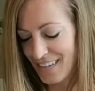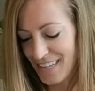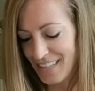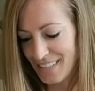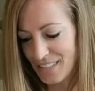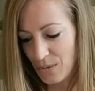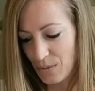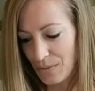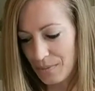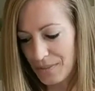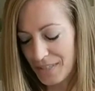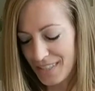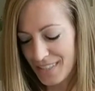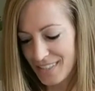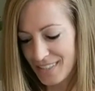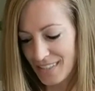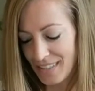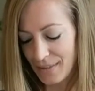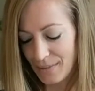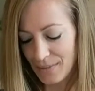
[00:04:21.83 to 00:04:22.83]
So I'm going to
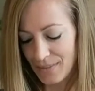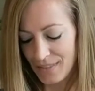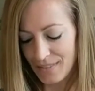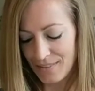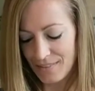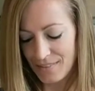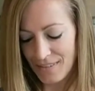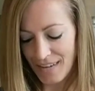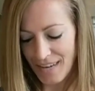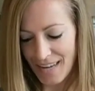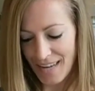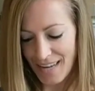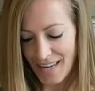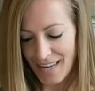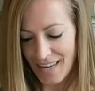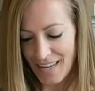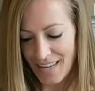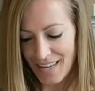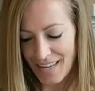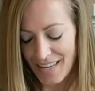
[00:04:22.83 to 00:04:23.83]
start with the
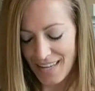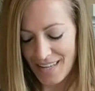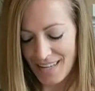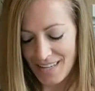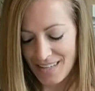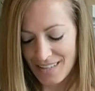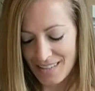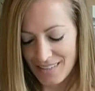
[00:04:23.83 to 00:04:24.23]
red.